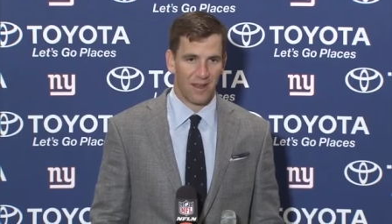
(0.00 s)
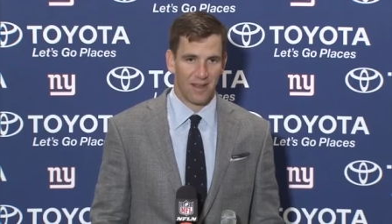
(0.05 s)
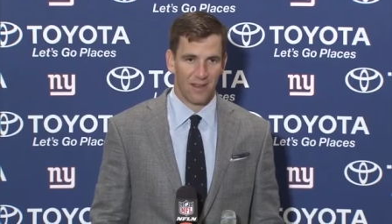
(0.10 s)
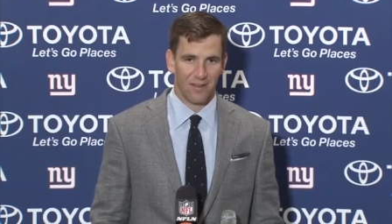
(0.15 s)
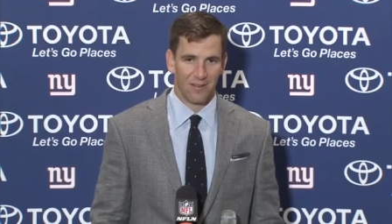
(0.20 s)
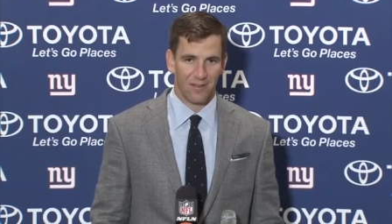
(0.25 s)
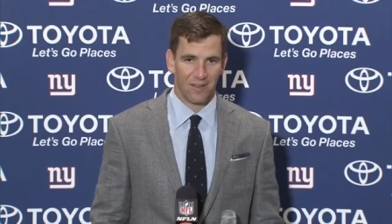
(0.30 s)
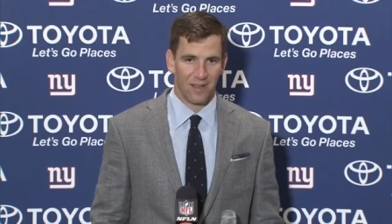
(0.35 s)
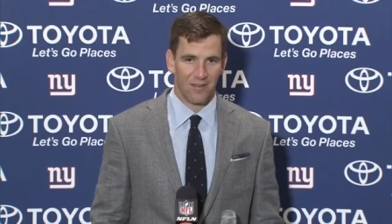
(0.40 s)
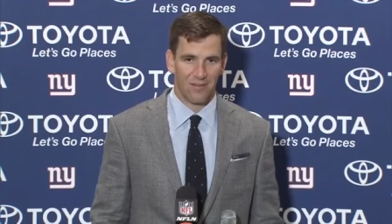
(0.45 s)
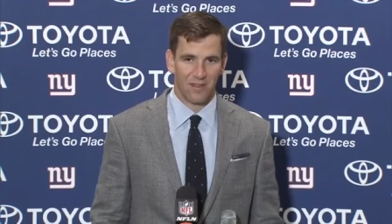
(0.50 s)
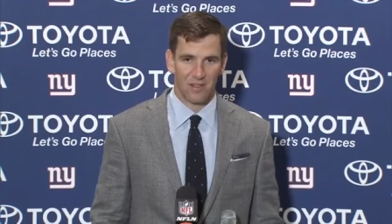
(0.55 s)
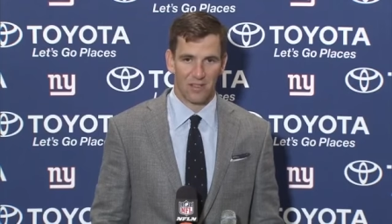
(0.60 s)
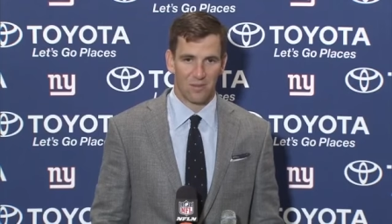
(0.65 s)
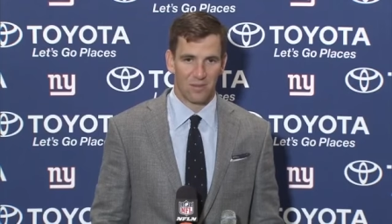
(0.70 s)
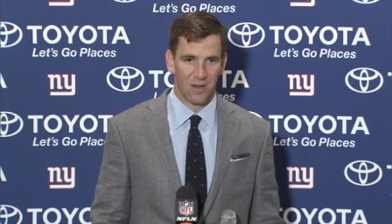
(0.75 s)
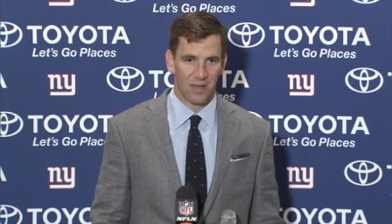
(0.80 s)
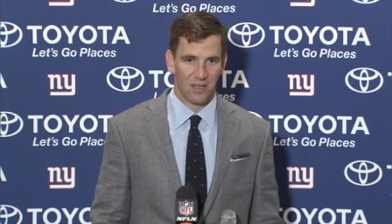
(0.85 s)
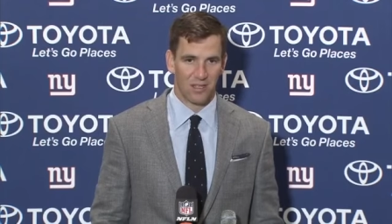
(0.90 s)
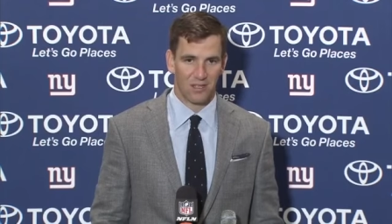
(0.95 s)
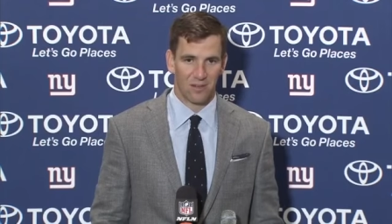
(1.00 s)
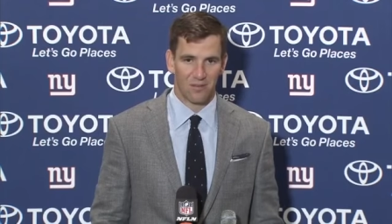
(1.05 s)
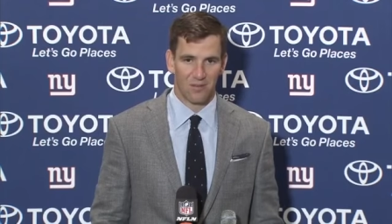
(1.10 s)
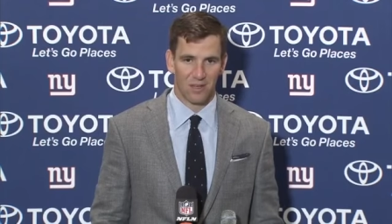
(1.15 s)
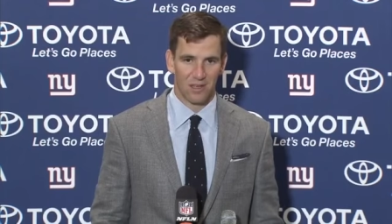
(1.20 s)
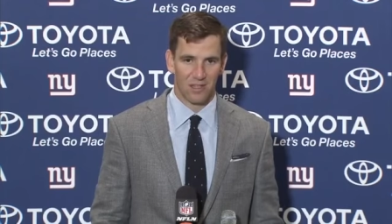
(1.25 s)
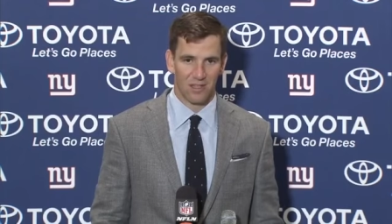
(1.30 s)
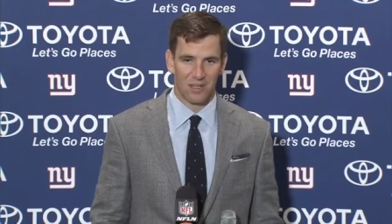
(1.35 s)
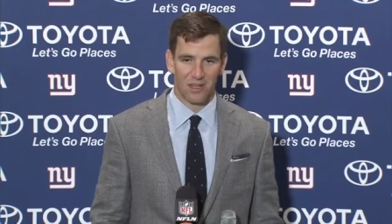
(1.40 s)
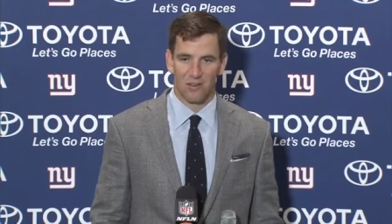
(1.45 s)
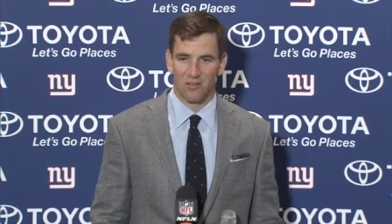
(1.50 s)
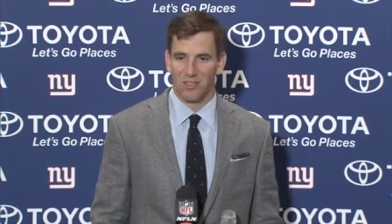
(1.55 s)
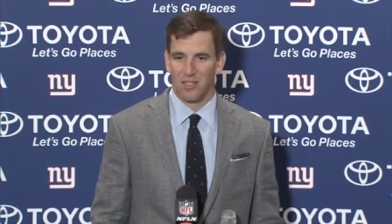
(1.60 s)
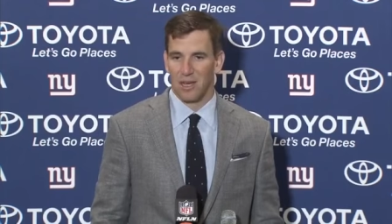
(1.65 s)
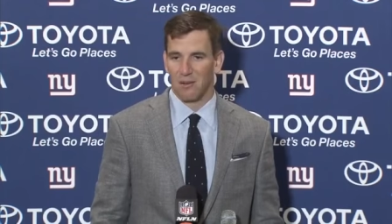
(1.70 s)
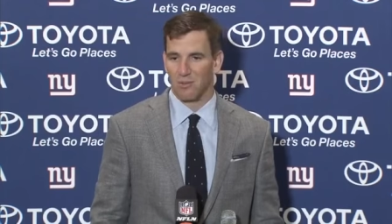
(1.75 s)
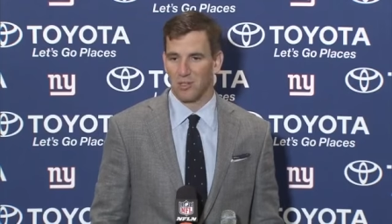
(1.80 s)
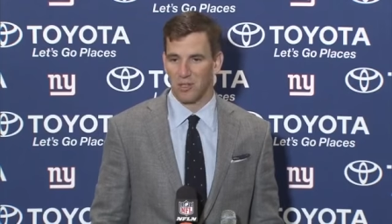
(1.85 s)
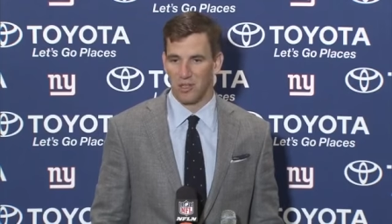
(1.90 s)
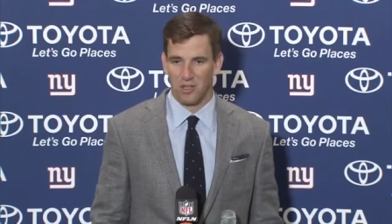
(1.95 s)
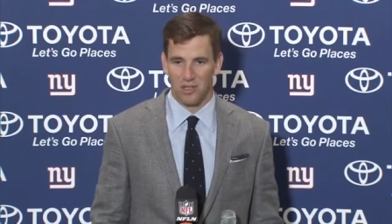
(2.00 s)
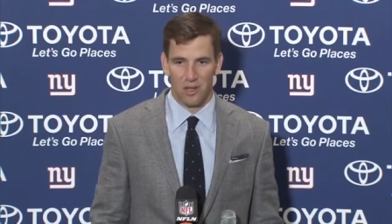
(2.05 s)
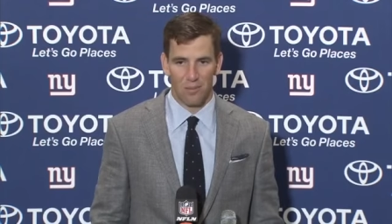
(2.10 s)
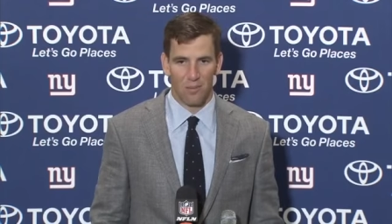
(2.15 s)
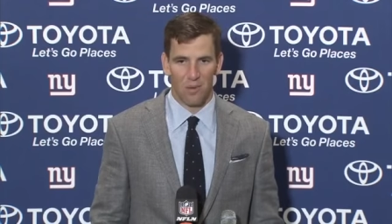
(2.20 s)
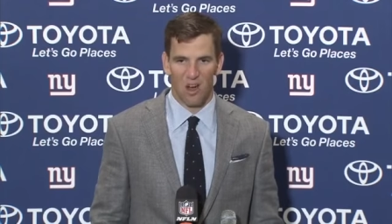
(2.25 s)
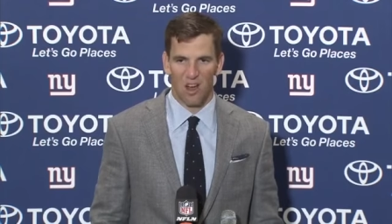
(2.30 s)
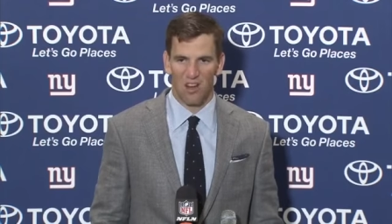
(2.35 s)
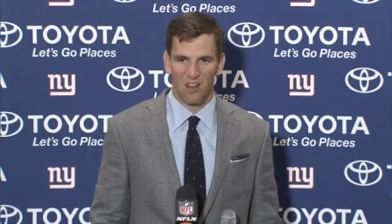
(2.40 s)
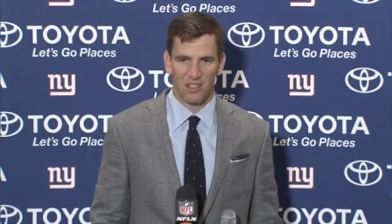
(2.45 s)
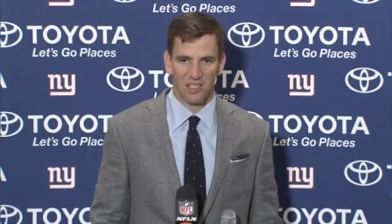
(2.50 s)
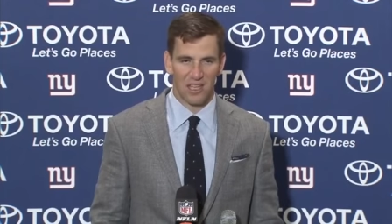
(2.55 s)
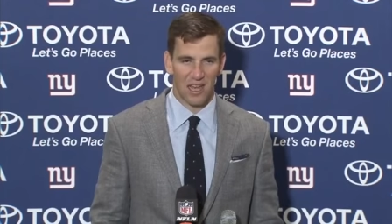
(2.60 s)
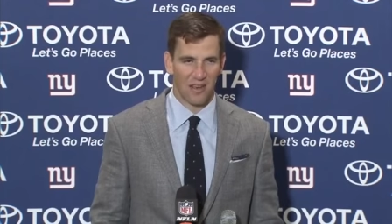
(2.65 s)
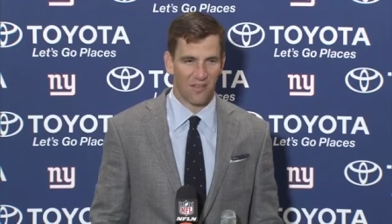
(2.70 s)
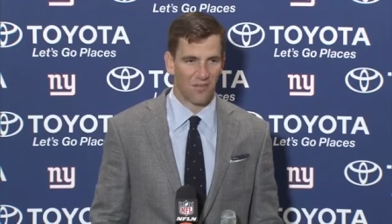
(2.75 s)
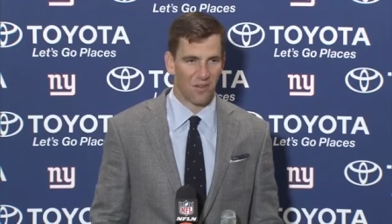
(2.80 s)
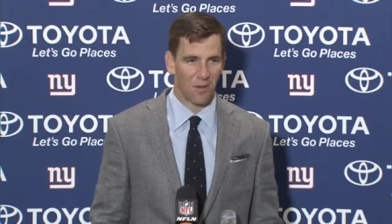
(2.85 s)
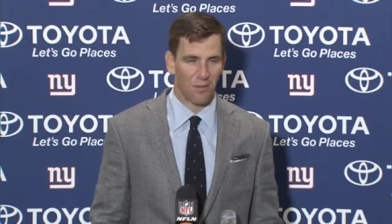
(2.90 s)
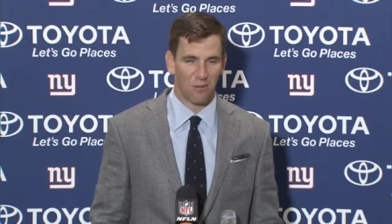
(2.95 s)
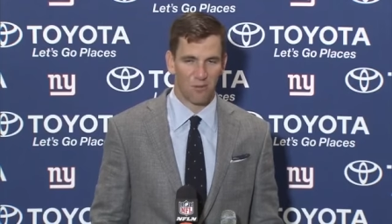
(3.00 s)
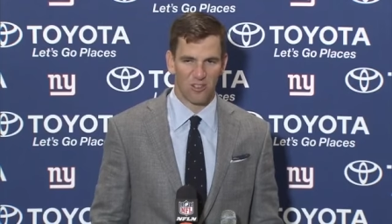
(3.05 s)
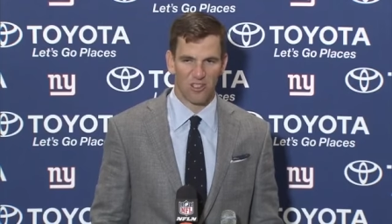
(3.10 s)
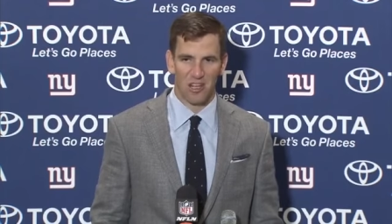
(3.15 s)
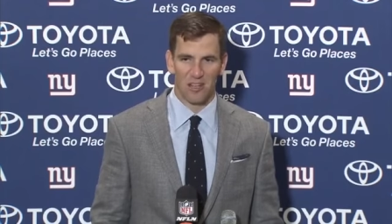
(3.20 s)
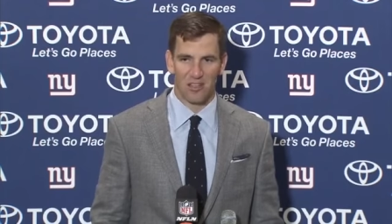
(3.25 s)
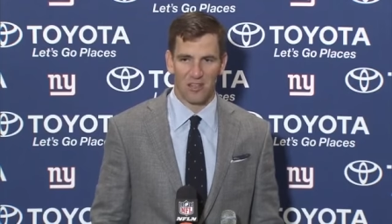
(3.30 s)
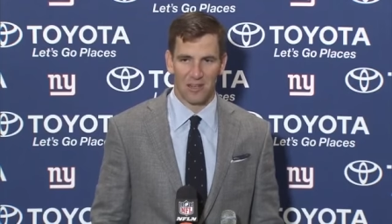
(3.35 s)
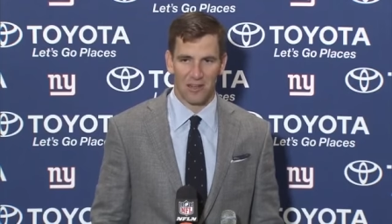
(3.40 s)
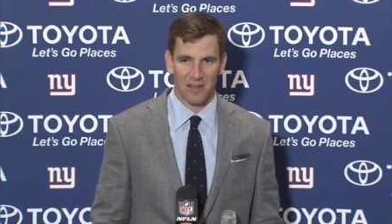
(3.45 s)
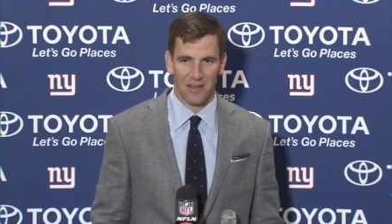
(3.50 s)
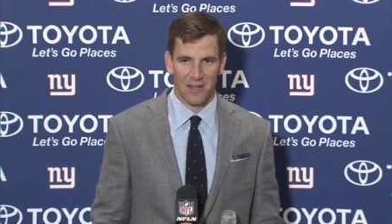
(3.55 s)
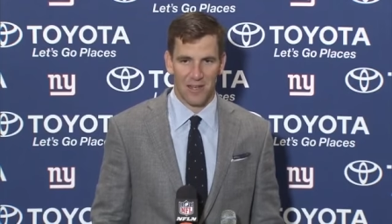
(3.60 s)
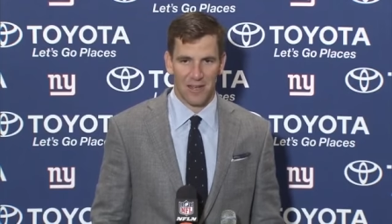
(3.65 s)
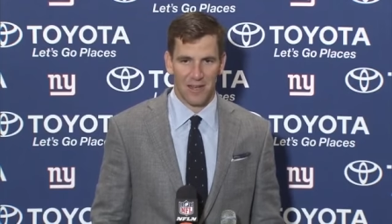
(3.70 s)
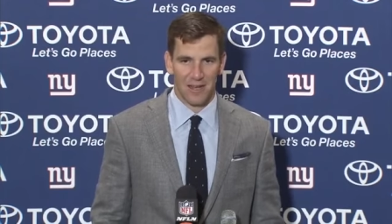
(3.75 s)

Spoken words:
you know, defense makes a good interception, tip ball, a sack, fumble, something.